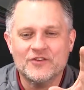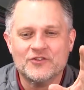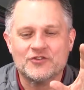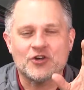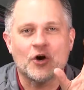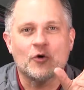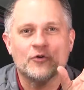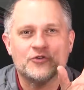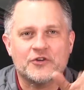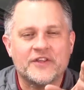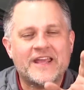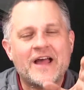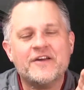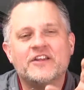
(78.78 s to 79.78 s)
So
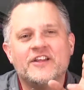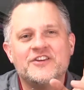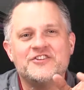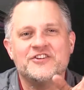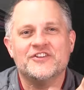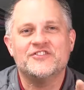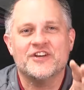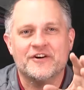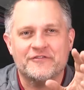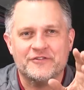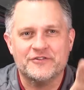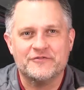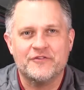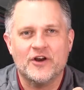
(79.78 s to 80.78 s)
the calculation itself
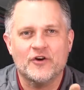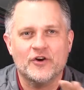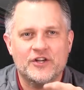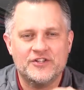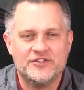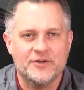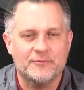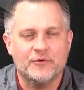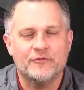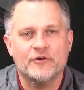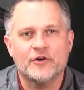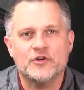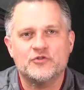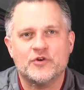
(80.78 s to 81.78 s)
is very simple,
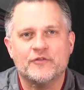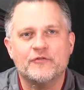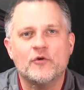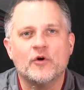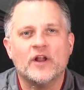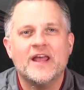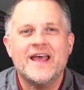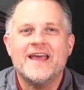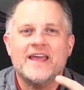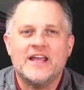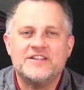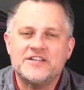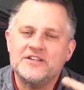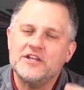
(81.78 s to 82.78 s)
very straightforward.
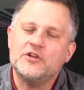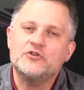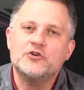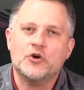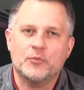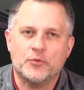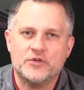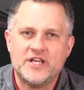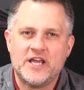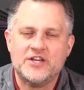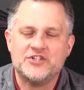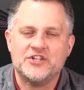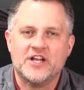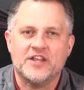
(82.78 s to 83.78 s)
It's in the
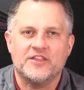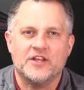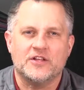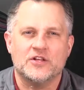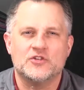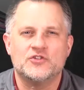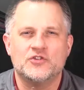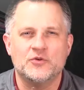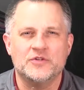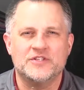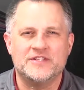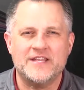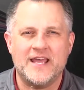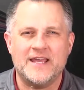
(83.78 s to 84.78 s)
interpretation, I think, that
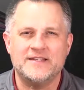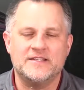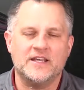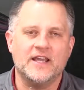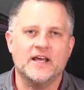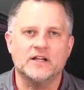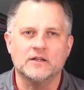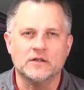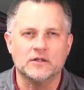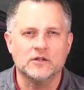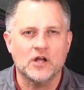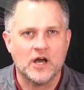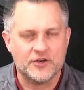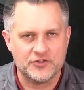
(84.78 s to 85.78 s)
students tend to get a little
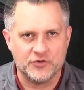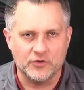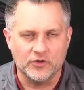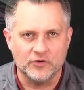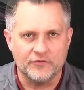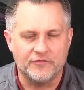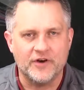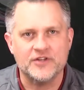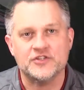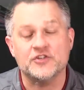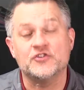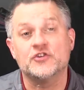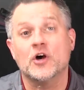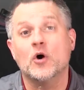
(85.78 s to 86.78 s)
lost or a little fuzzy.
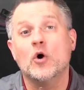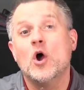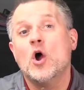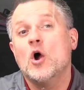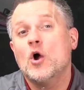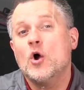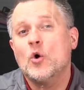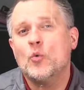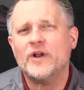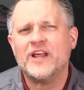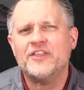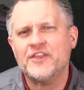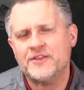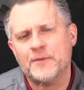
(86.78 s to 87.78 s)
So what
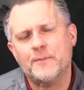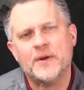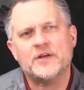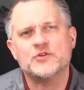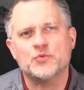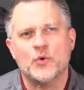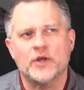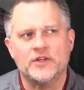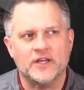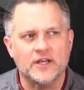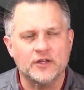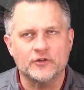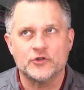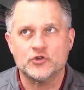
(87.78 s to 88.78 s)
I think the best way to
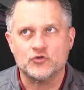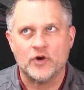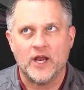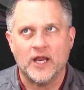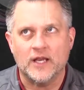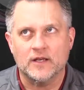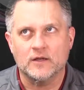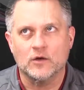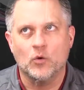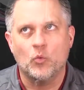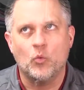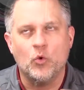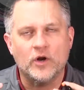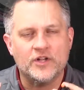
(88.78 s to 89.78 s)
illustrate
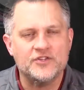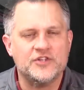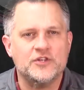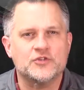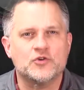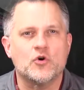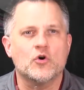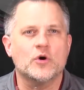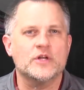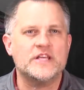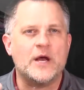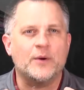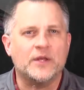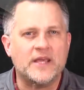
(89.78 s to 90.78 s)
what a z-score is,
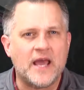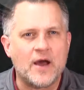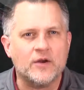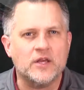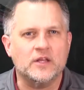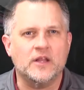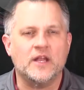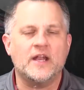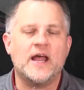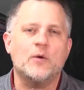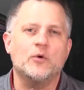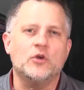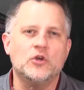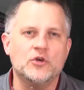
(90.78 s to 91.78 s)
how we calculate it,
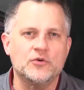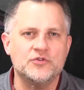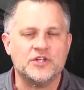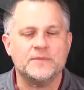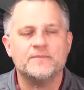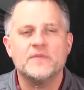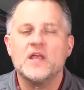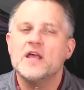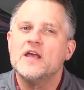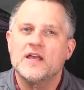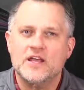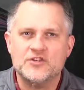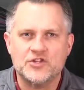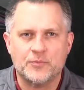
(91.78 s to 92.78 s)
how we use it,
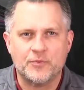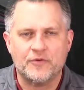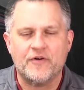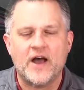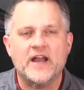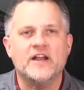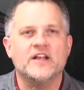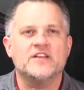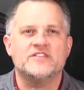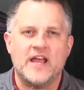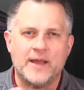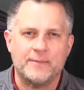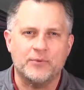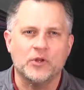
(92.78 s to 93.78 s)
is to provide an
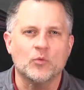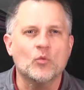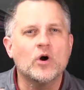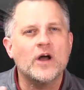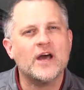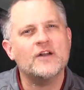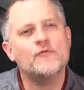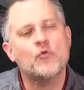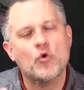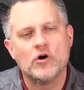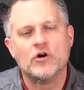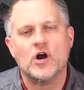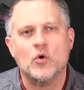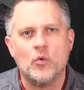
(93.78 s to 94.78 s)
example, and we'll kind of
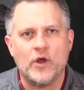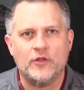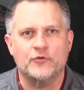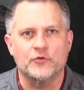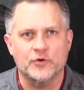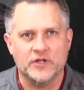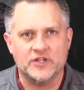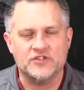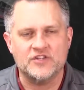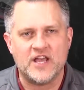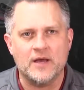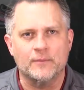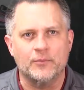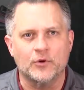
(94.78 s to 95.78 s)
work our way through an
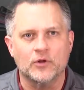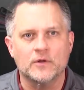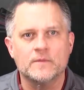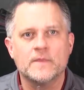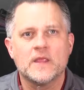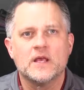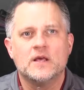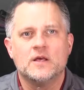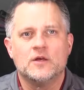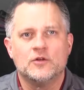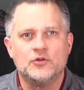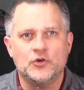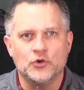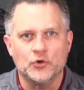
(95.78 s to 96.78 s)
example
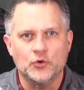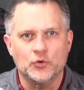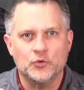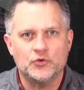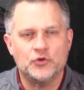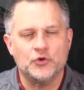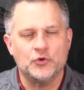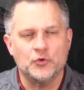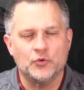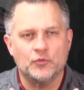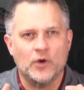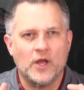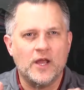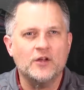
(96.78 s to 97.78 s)
to
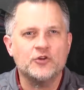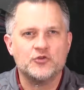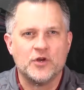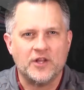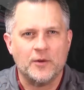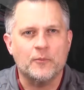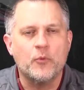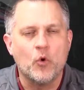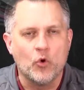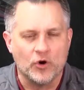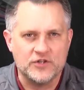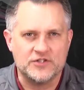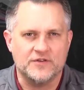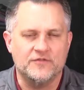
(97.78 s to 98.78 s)
illustrate the
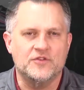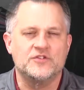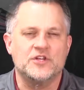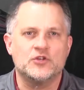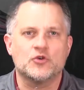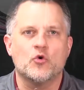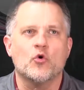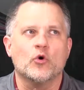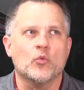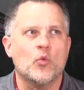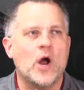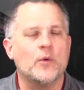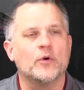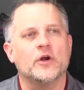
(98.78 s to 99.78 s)
importance of the z-score and
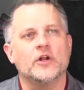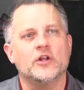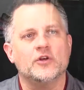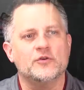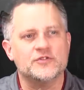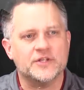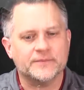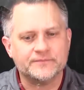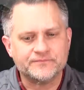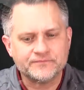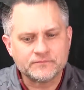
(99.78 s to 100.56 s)
why we're going to use it.